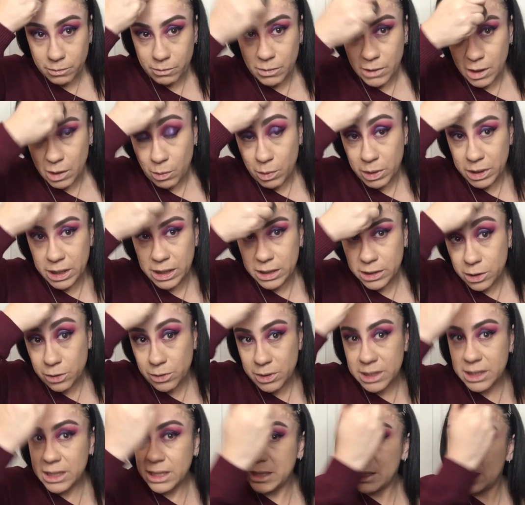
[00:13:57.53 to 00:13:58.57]
And what they do
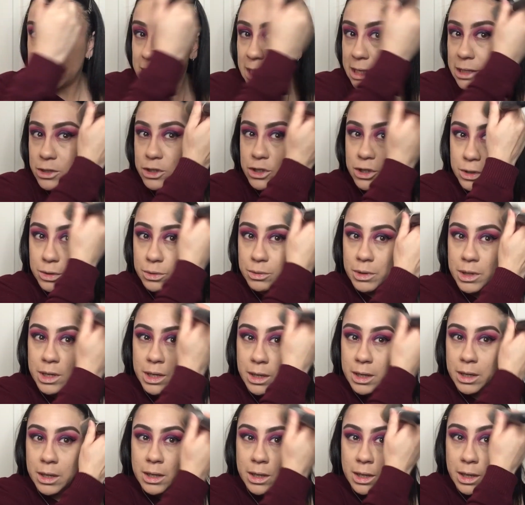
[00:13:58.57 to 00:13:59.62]
is they send you
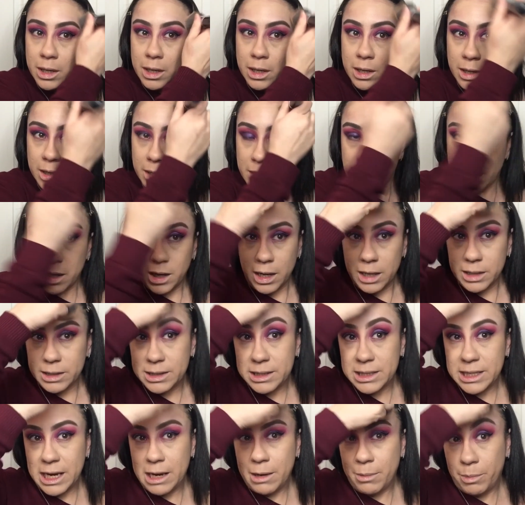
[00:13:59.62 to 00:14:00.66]
a
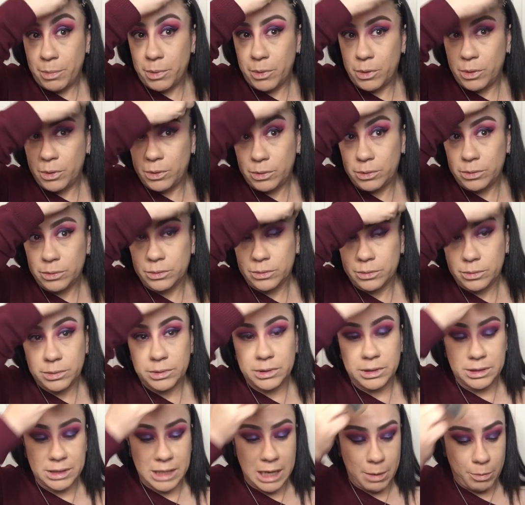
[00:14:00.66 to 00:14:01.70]
sample
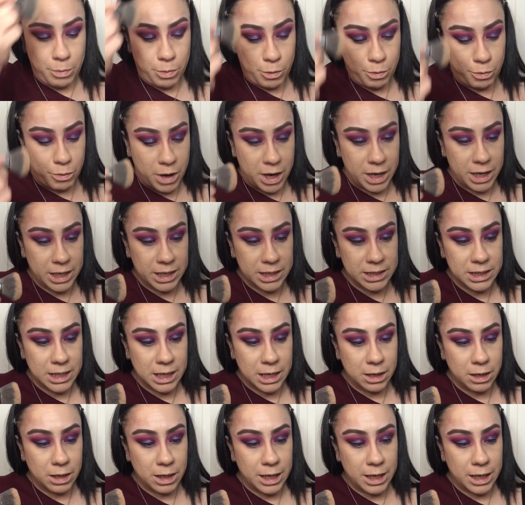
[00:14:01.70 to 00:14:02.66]
products that are